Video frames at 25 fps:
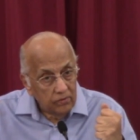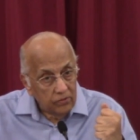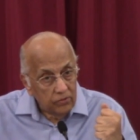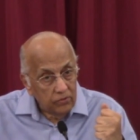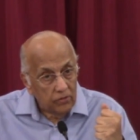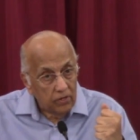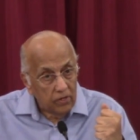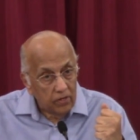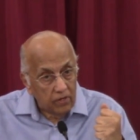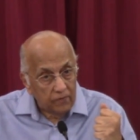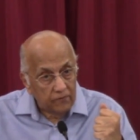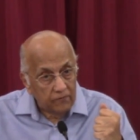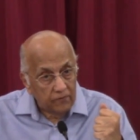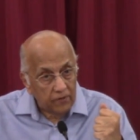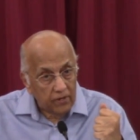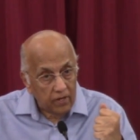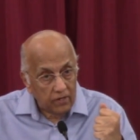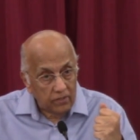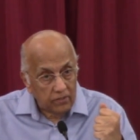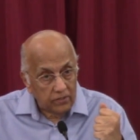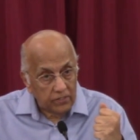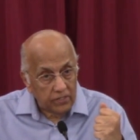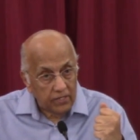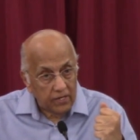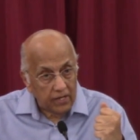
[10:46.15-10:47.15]
to her
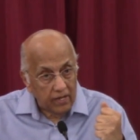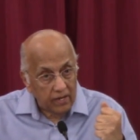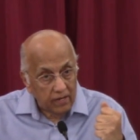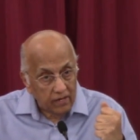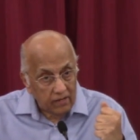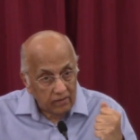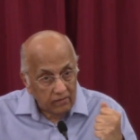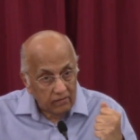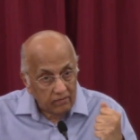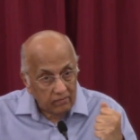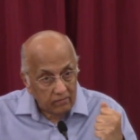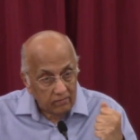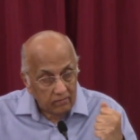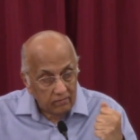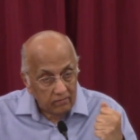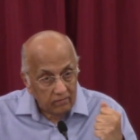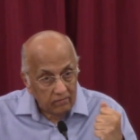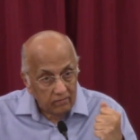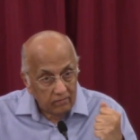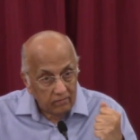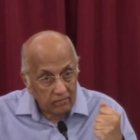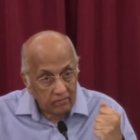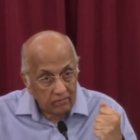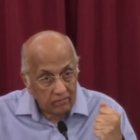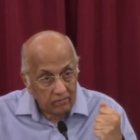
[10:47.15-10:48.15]
fiance.
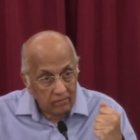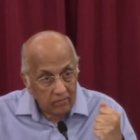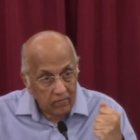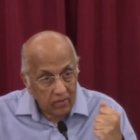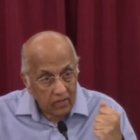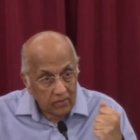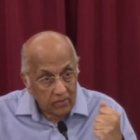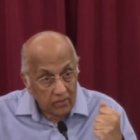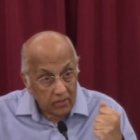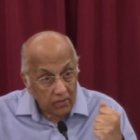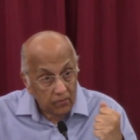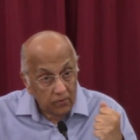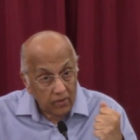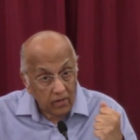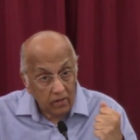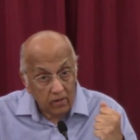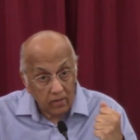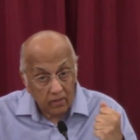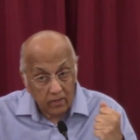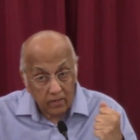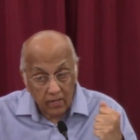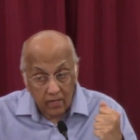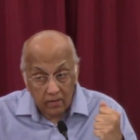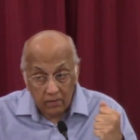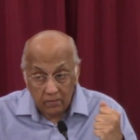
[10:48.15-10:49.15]
See, we are
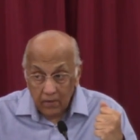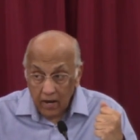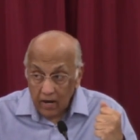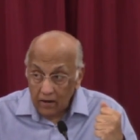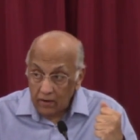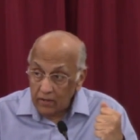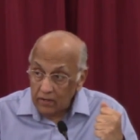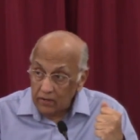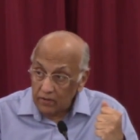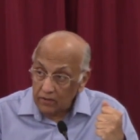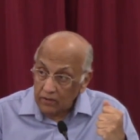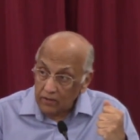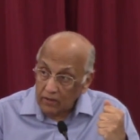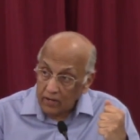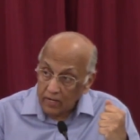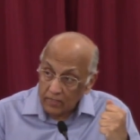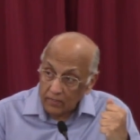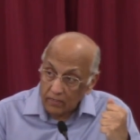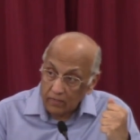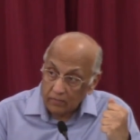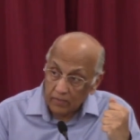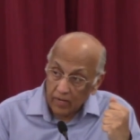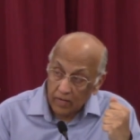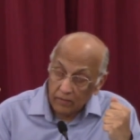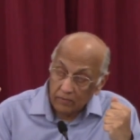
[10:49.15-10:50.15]
not yet married to
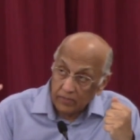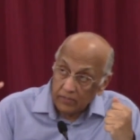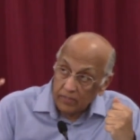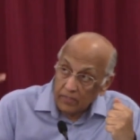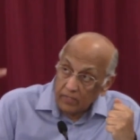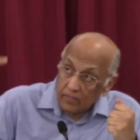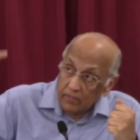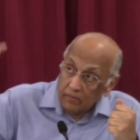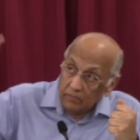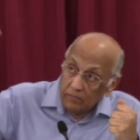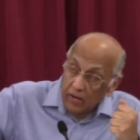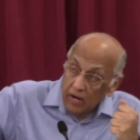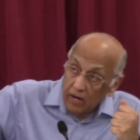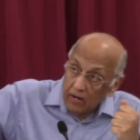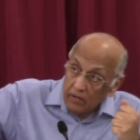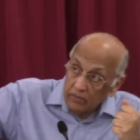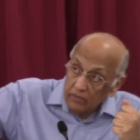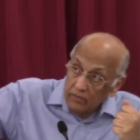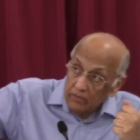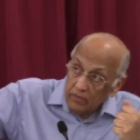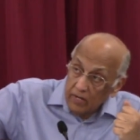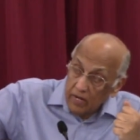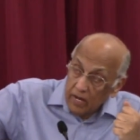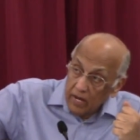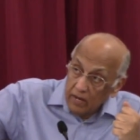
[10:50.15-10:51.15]
Christ. The Bible says the marriage
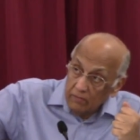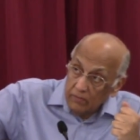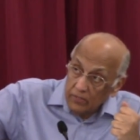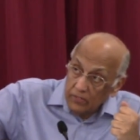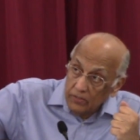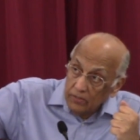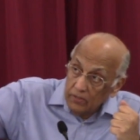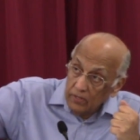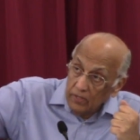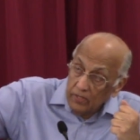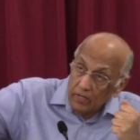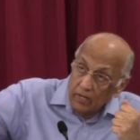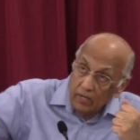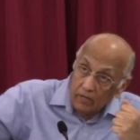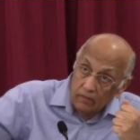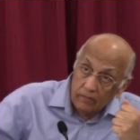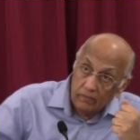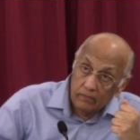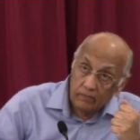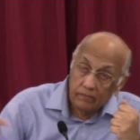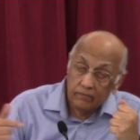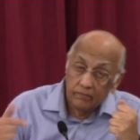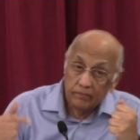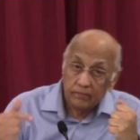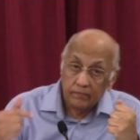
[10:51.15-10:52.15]
of the Lamb is going to
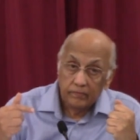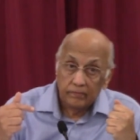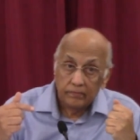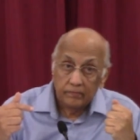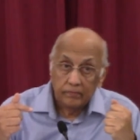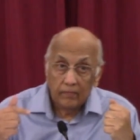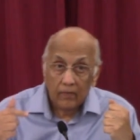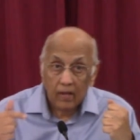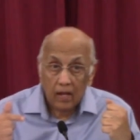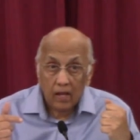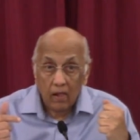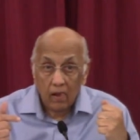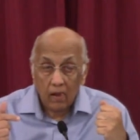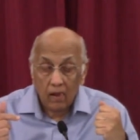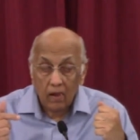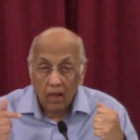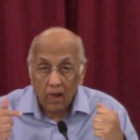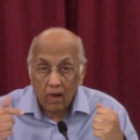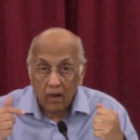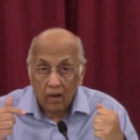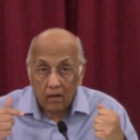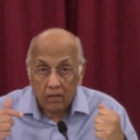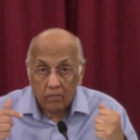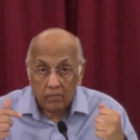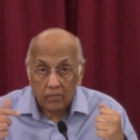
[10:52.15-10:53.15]
come.
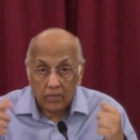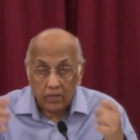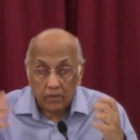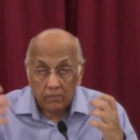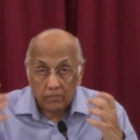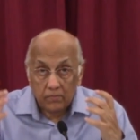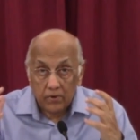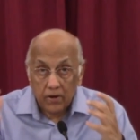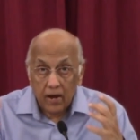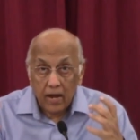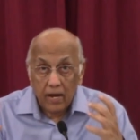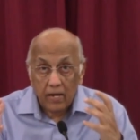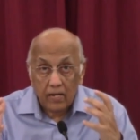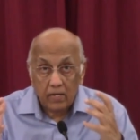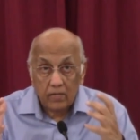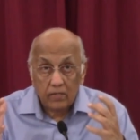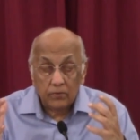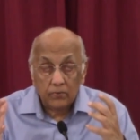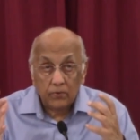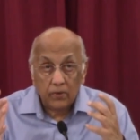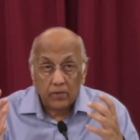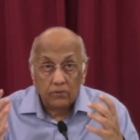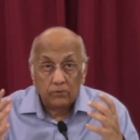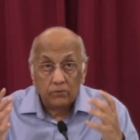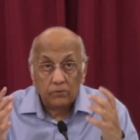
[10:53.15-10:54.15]
But the bride
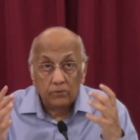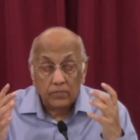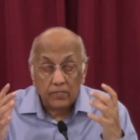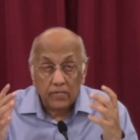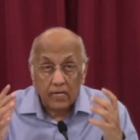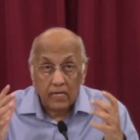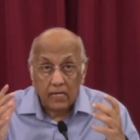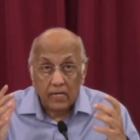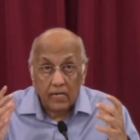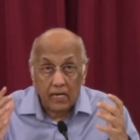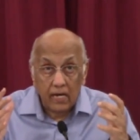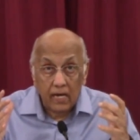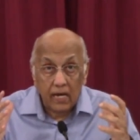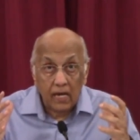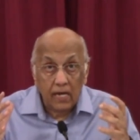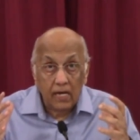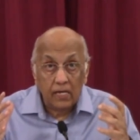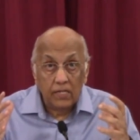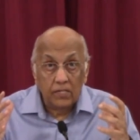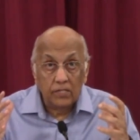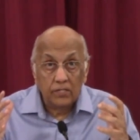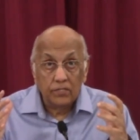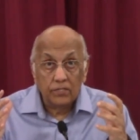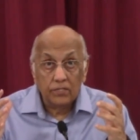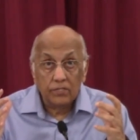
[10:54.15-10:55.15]
is one who is
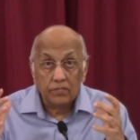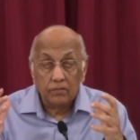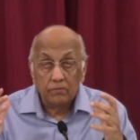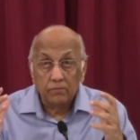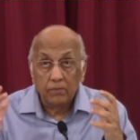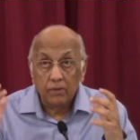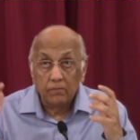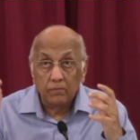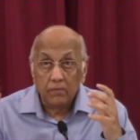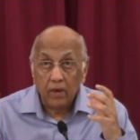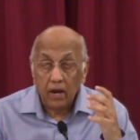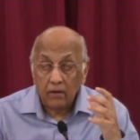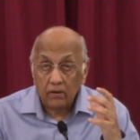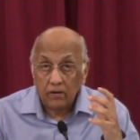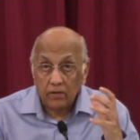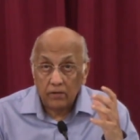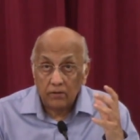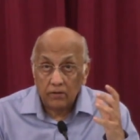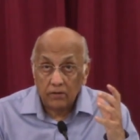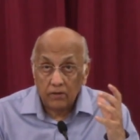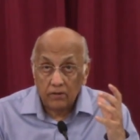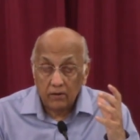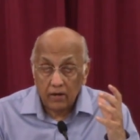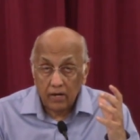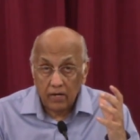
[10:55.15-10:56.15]
engaged to be married
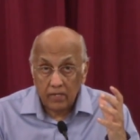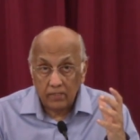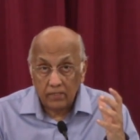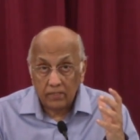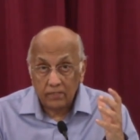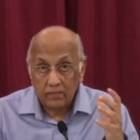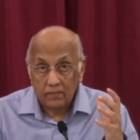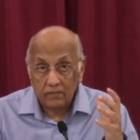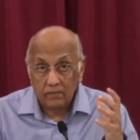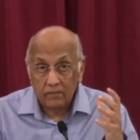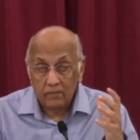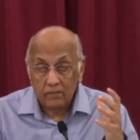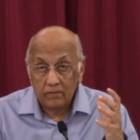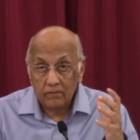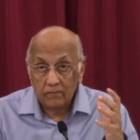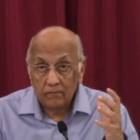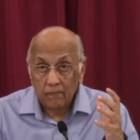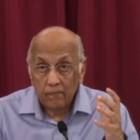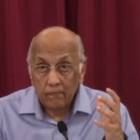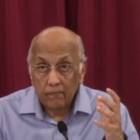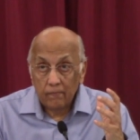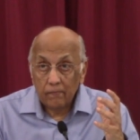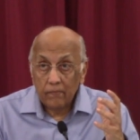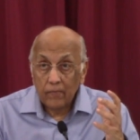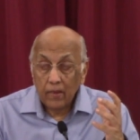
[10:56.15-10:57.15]
to Christ.
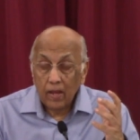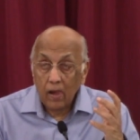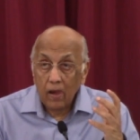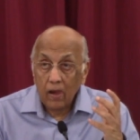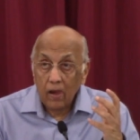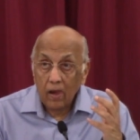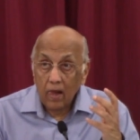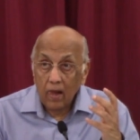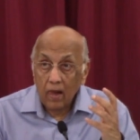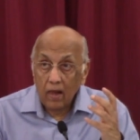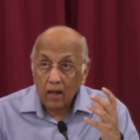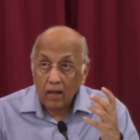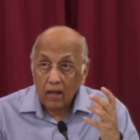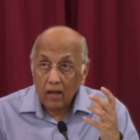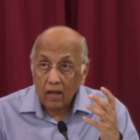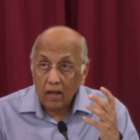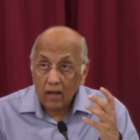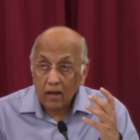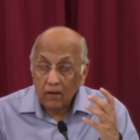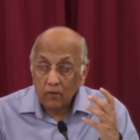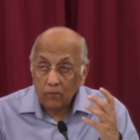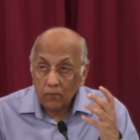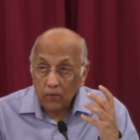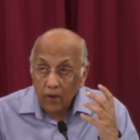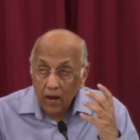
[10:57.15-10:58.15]

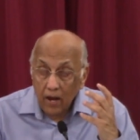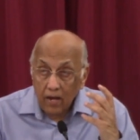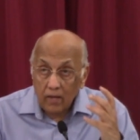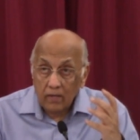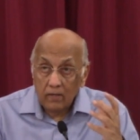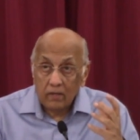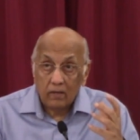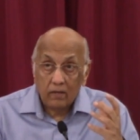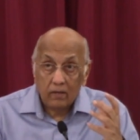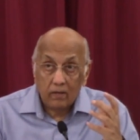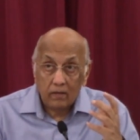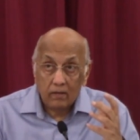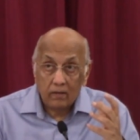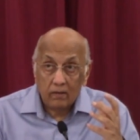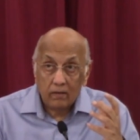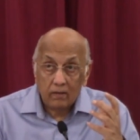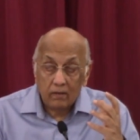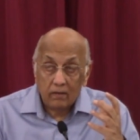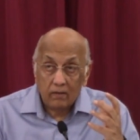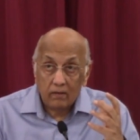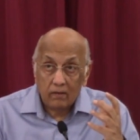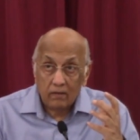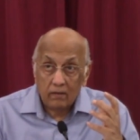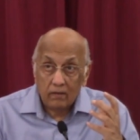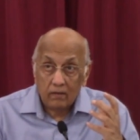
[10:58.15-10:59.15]
And while
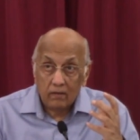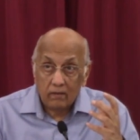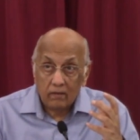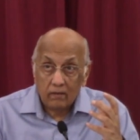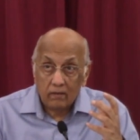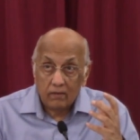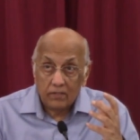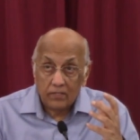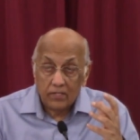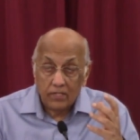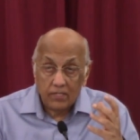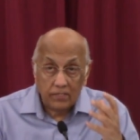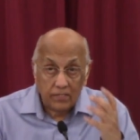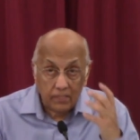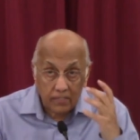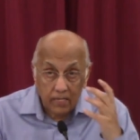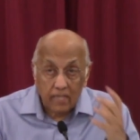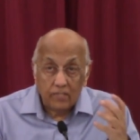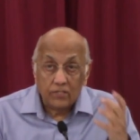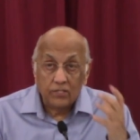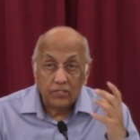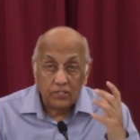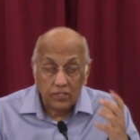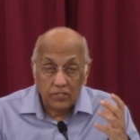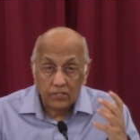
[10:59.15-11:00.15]
she
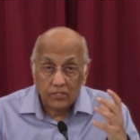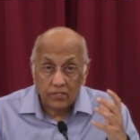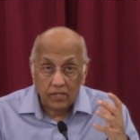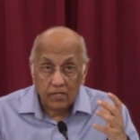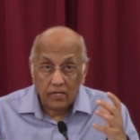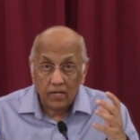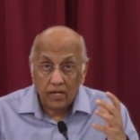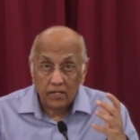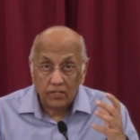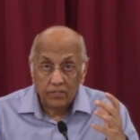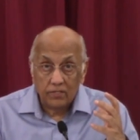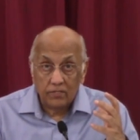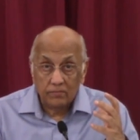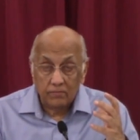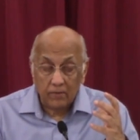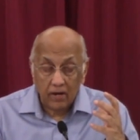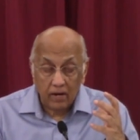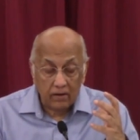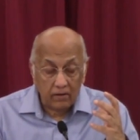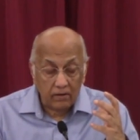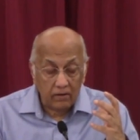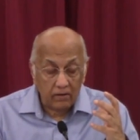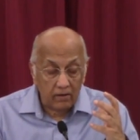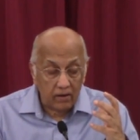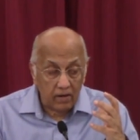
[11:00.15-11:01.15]
says she's engaged to
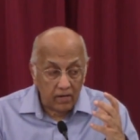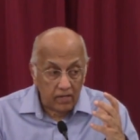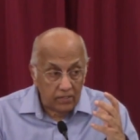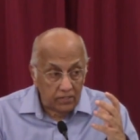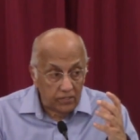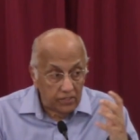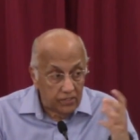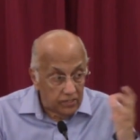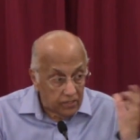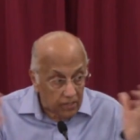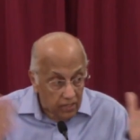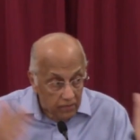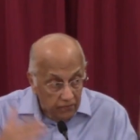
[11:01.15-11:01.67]
marry to Christ, she's